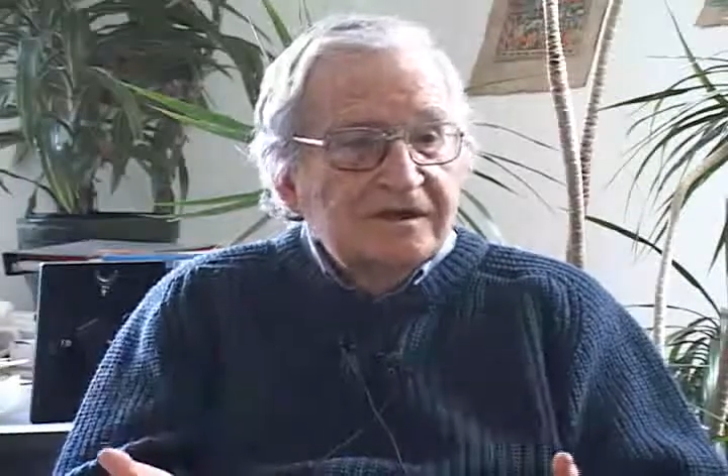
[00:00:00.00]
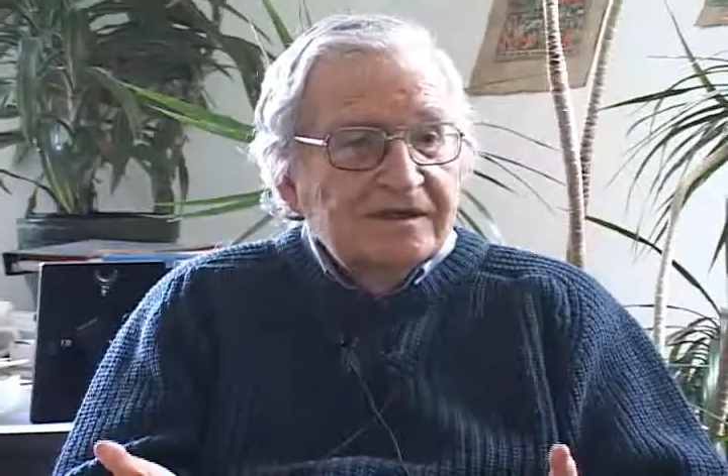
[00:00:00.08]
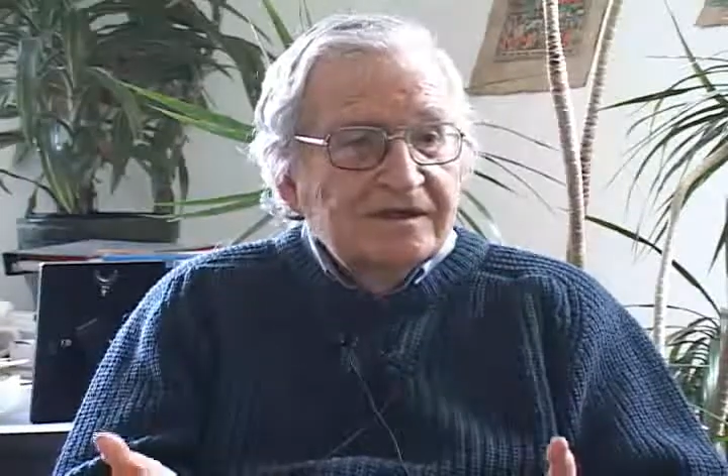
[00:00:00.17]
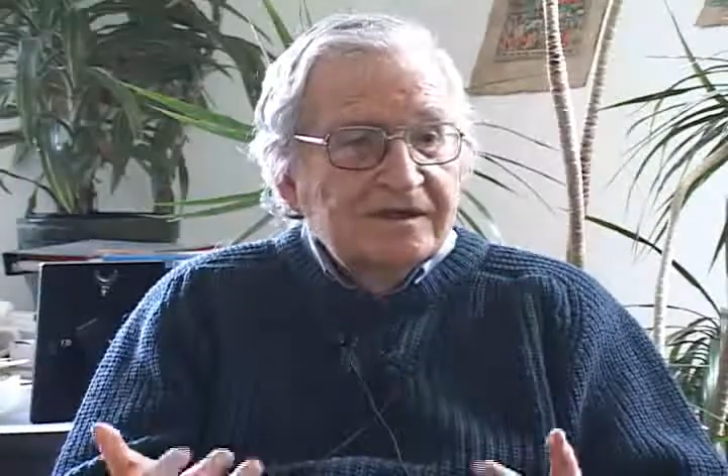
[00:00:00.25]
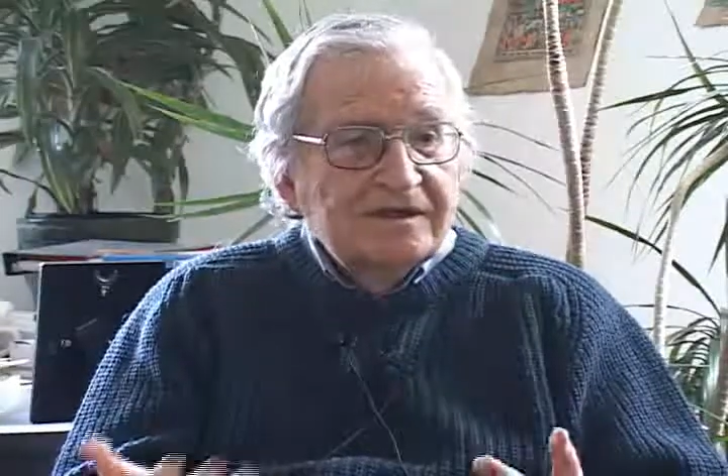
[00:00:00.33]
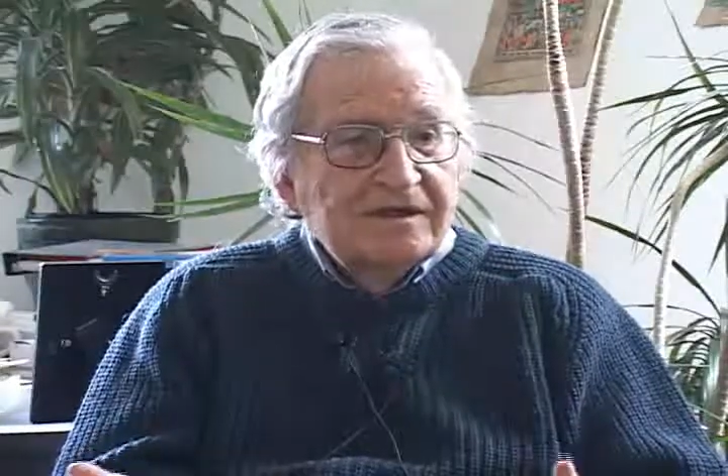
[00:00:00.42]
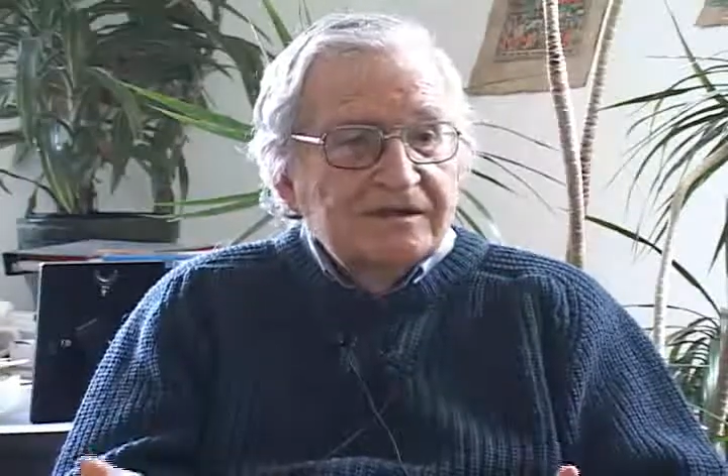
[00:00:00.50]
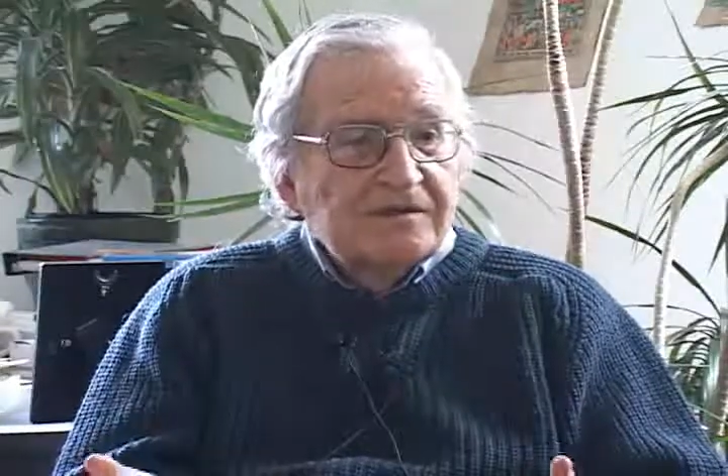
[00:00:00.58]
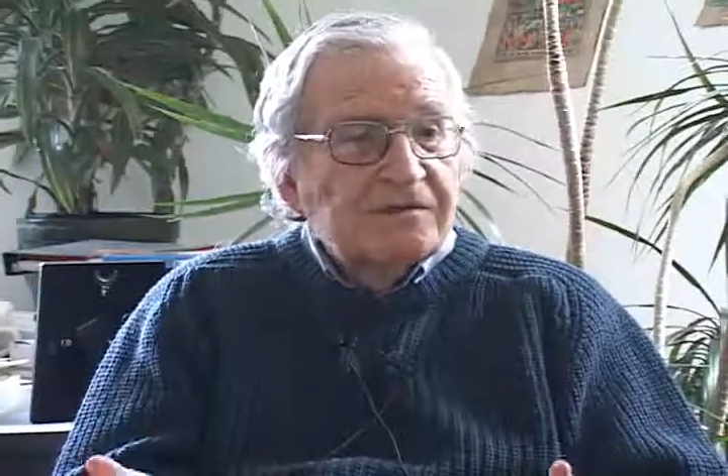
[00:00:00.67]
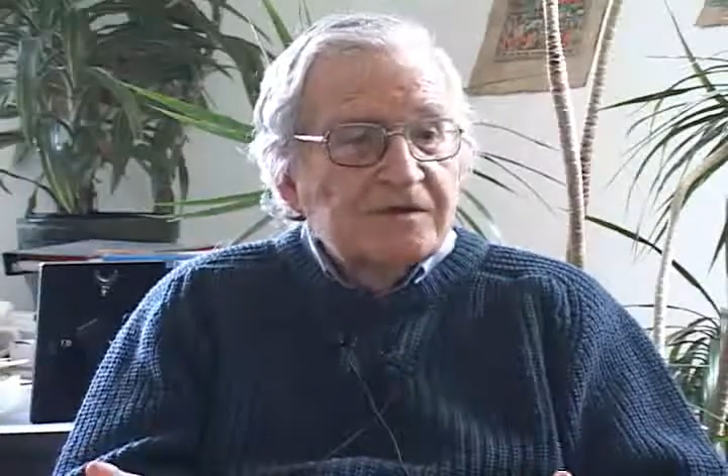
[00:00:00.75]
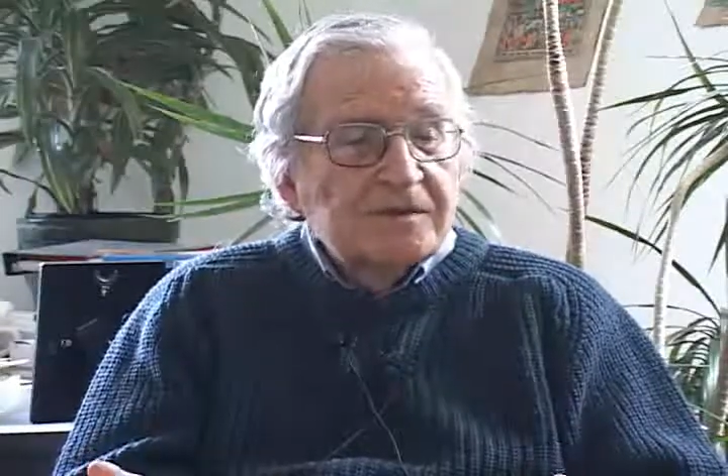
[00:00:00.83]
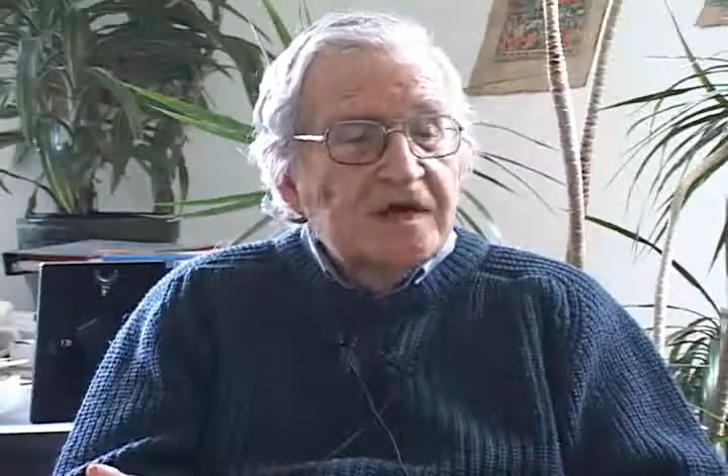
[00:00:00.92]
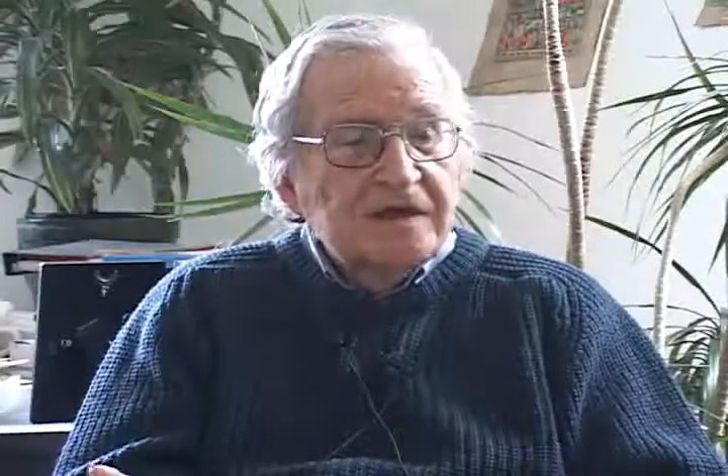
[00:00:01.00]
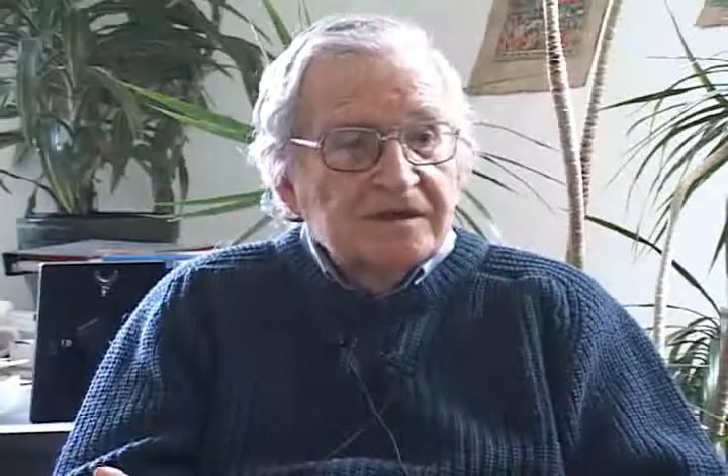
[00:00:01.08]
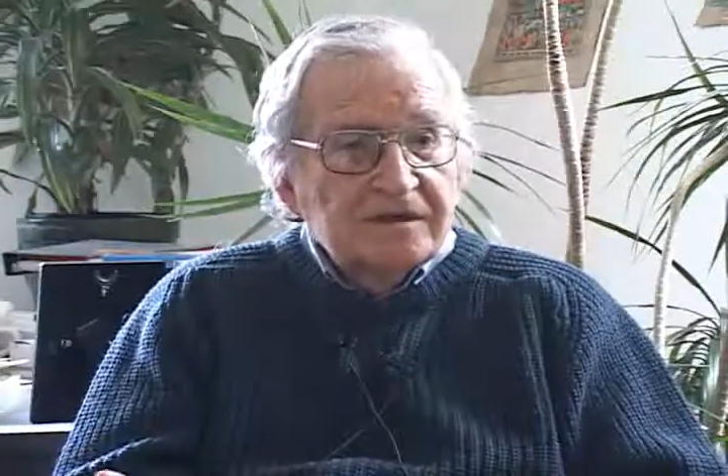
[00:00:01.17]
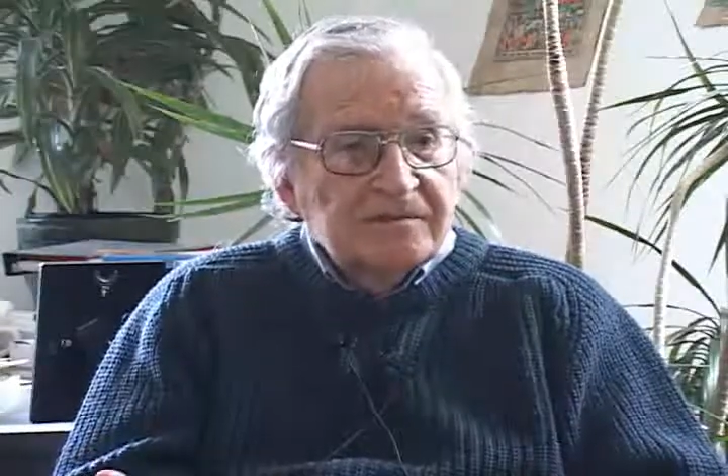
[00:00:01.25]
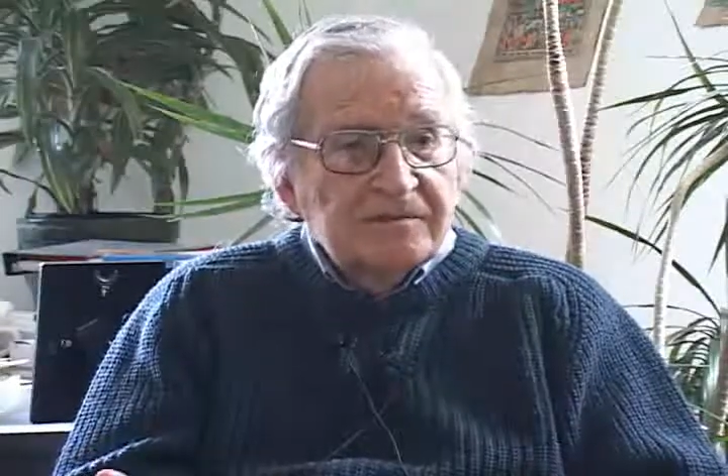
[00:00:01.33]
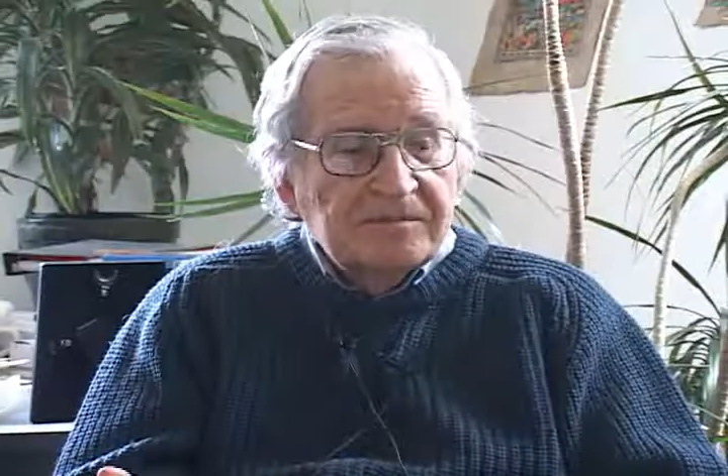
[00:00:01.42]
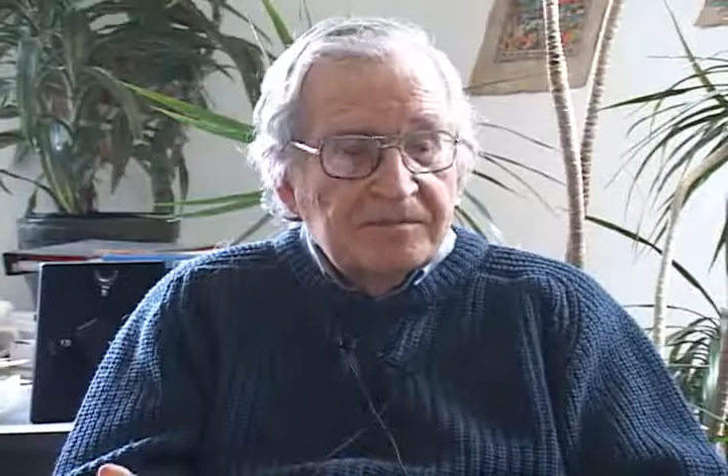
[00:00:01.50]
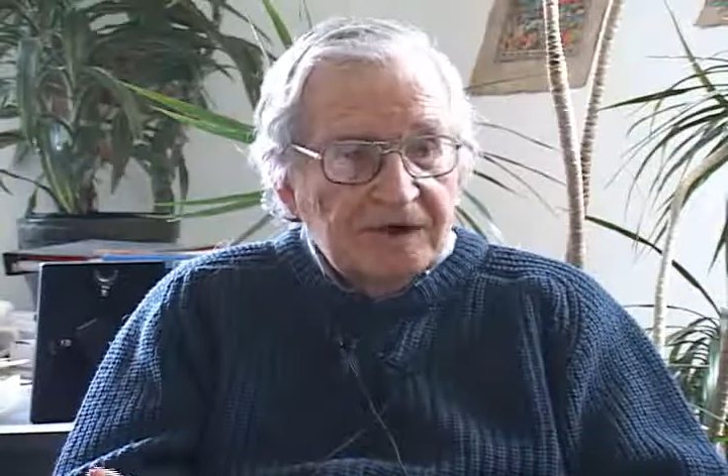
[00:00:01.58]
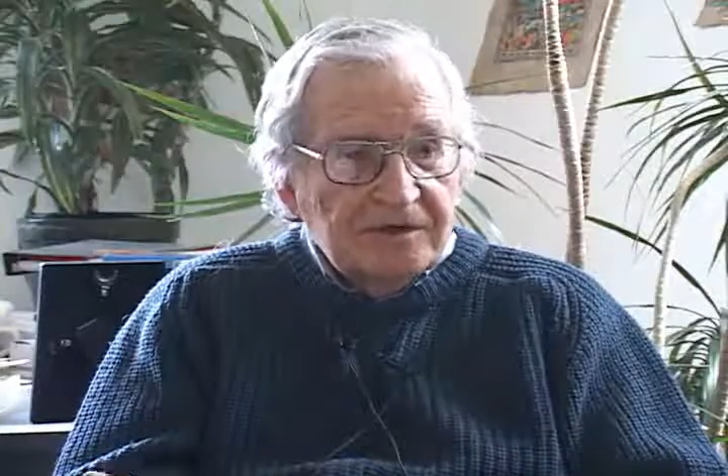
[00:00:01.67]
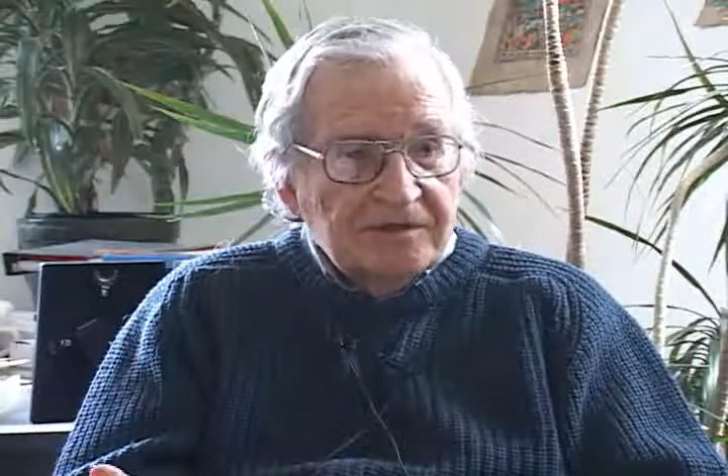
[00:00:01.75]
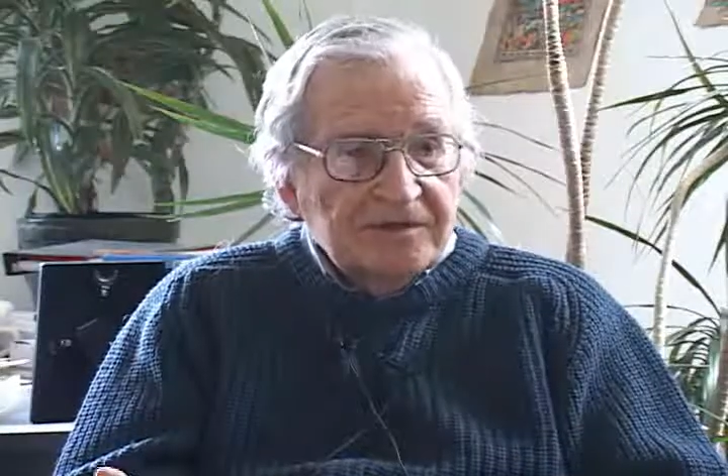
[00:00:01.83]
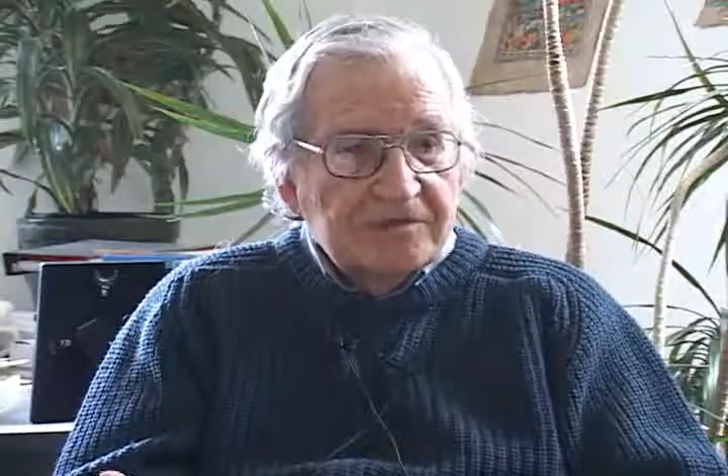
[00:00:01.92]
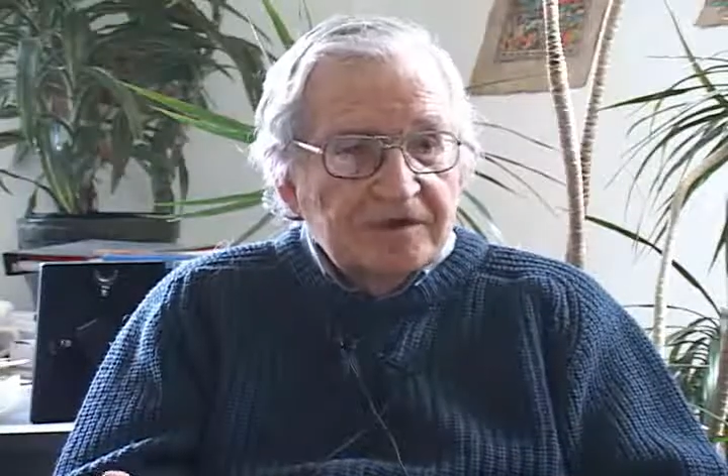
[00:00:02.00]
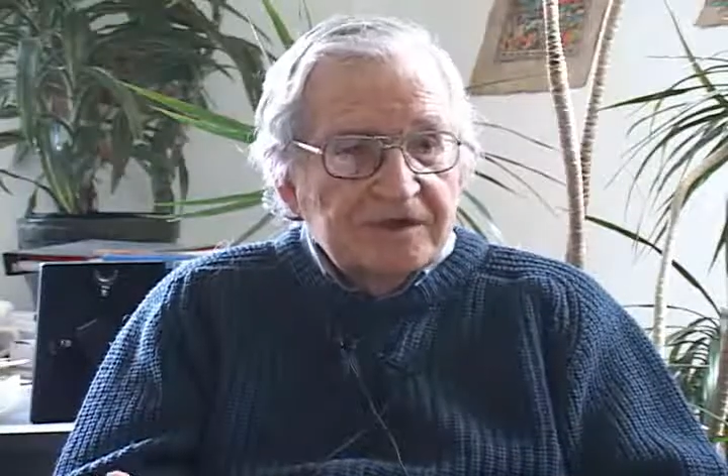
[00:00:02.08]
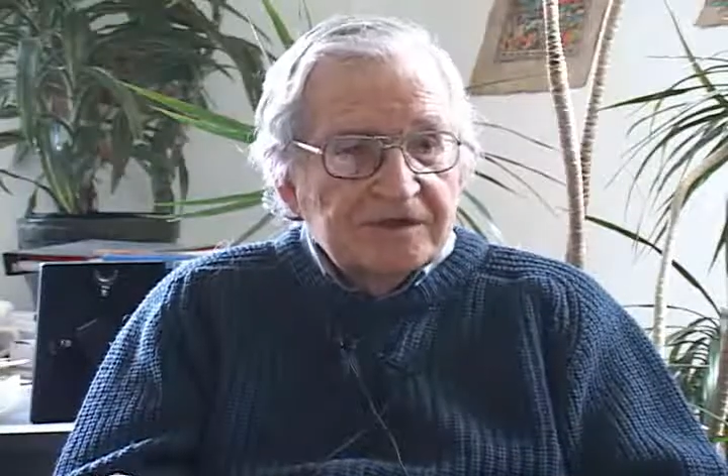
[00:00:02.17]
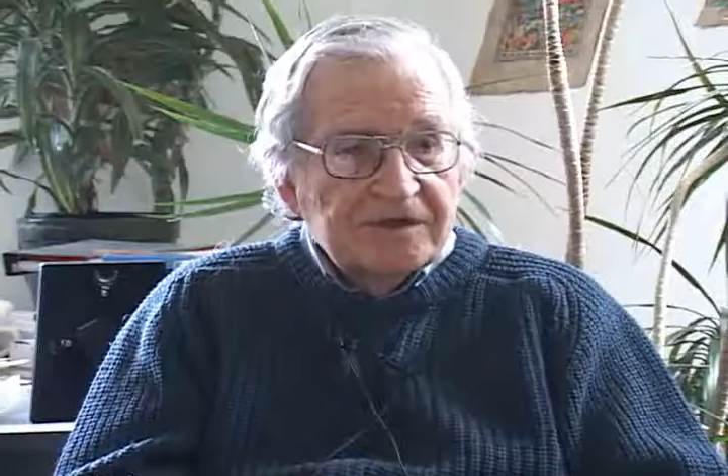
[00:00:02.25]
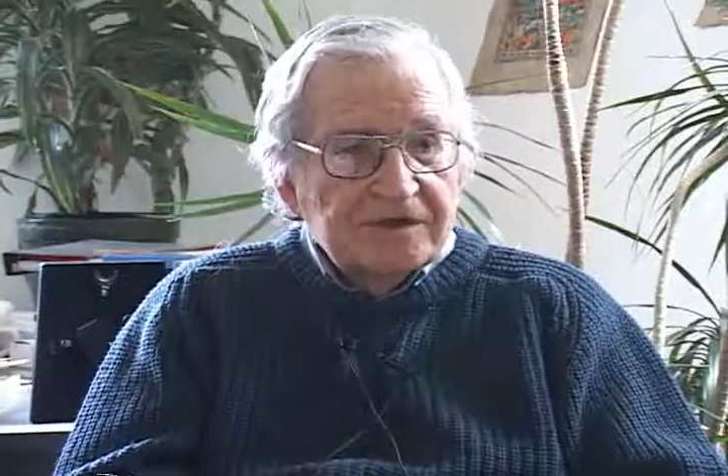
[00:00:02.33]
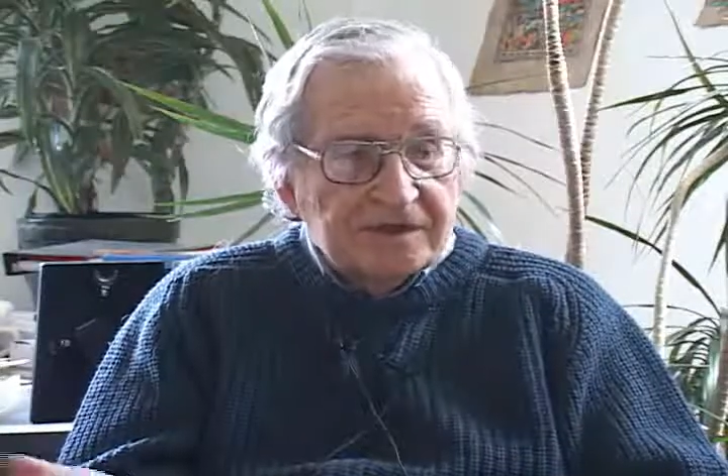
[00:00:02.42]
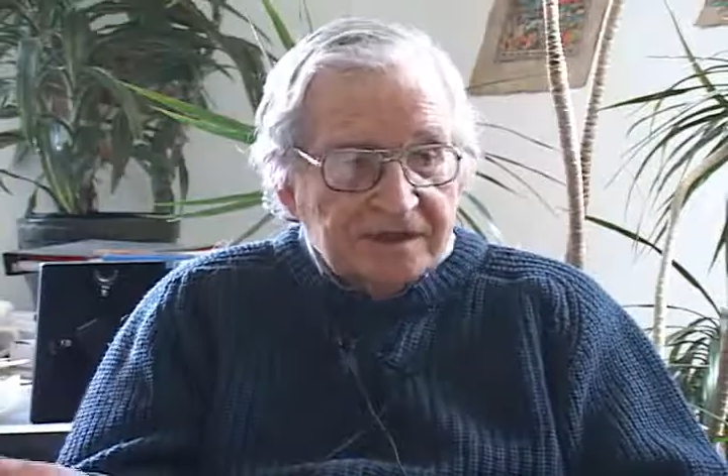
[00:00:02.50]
responding to popular pressure,